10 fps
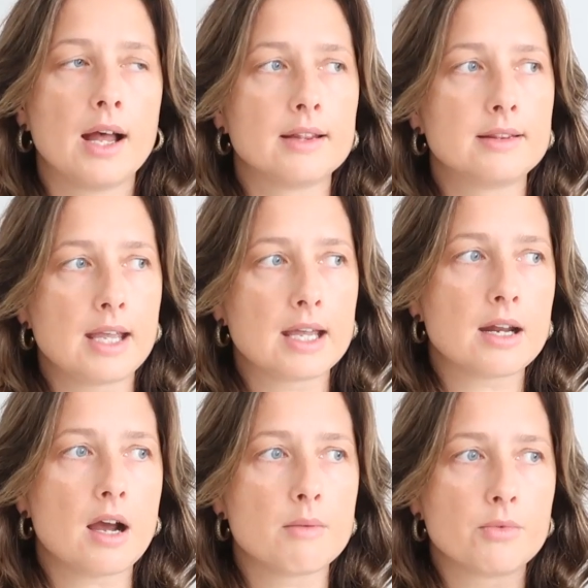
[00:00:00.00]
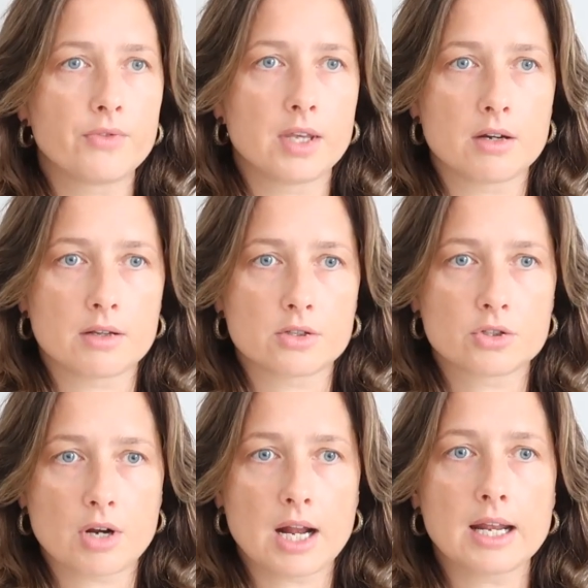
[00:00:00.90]
Then I moved here in
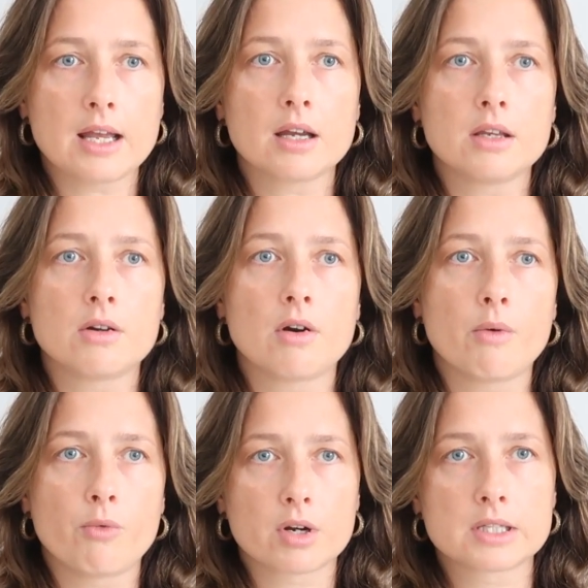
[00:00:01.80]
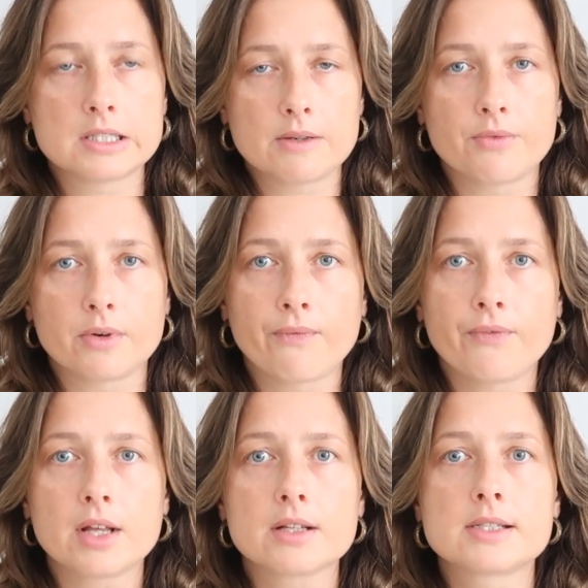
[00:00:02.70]
Australia, you know, I worked in different
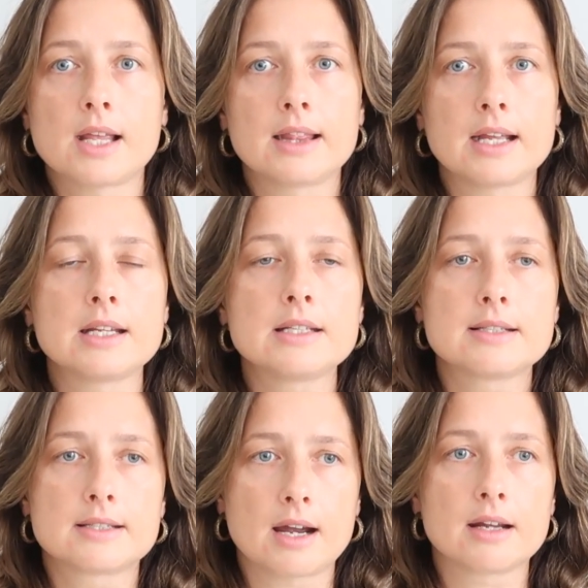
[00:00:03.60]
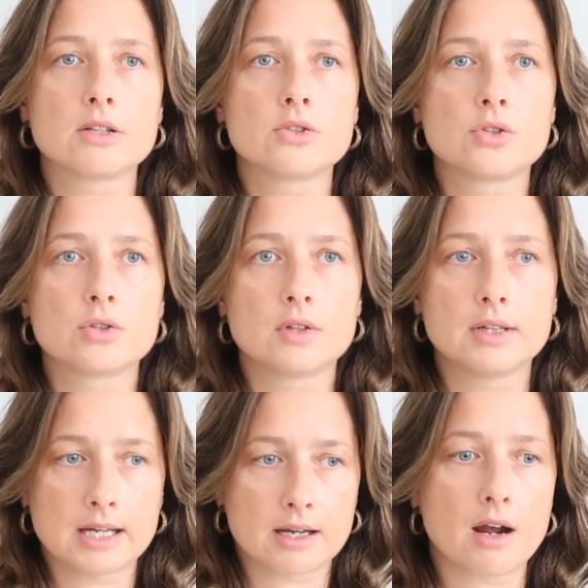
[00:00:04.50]
fields, and then I decided
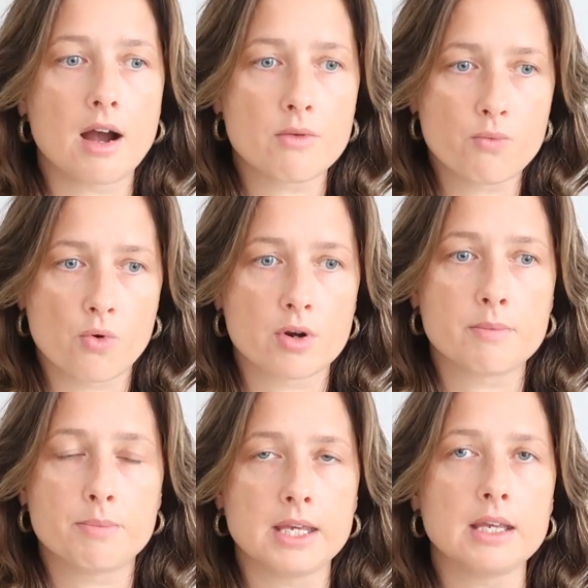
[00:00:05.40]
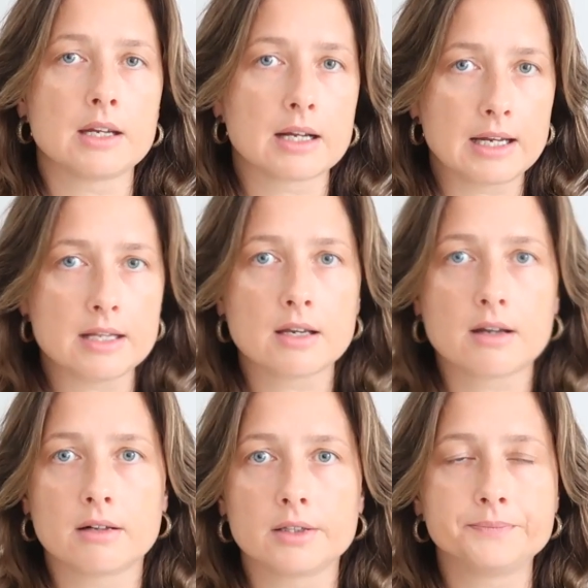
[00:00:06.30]
that I want to be in a
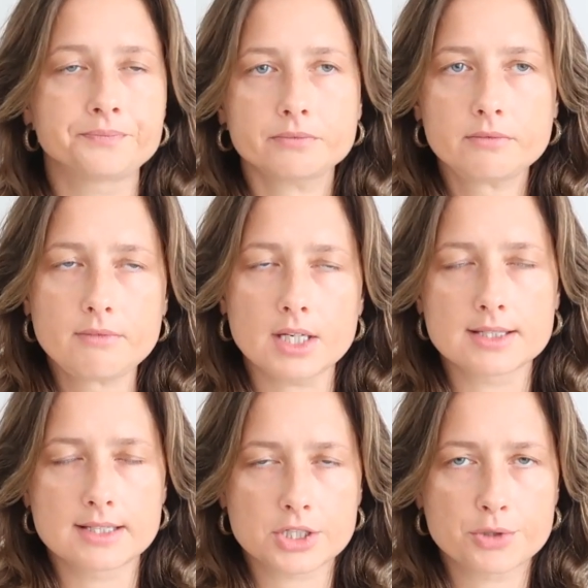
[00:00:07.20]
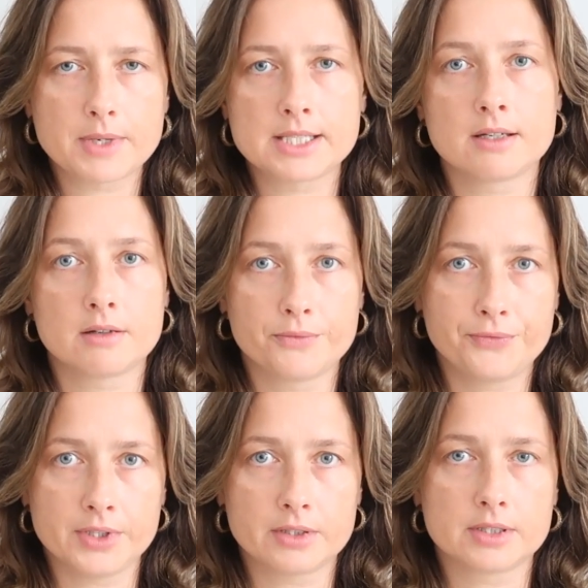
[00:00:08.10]
clinical / medical
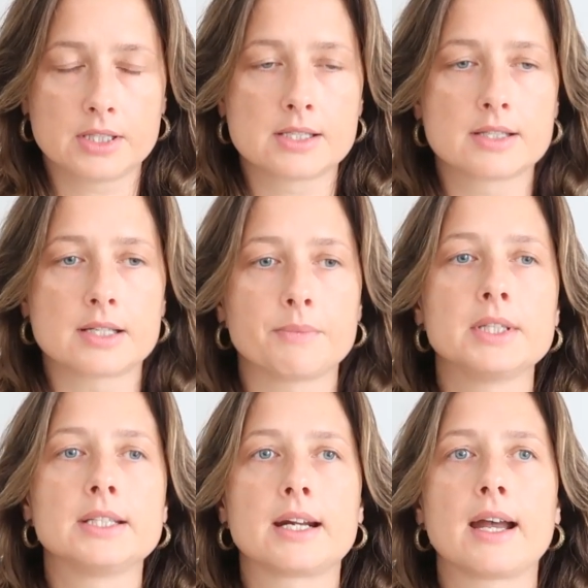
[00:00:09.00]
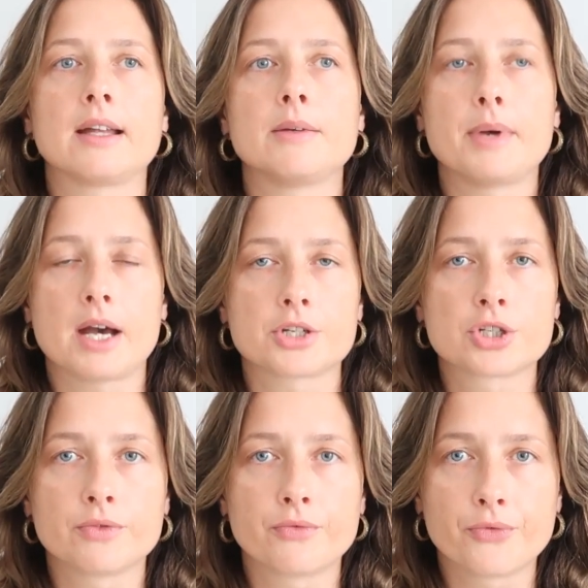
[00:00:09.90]
field. This is something that I had a
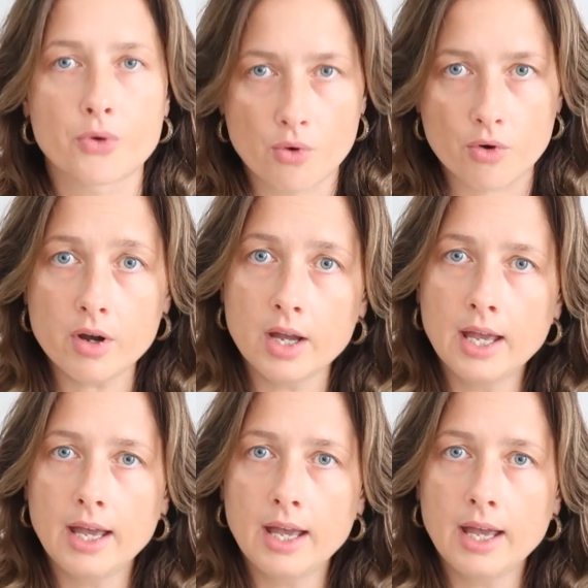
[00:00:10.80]
passion for,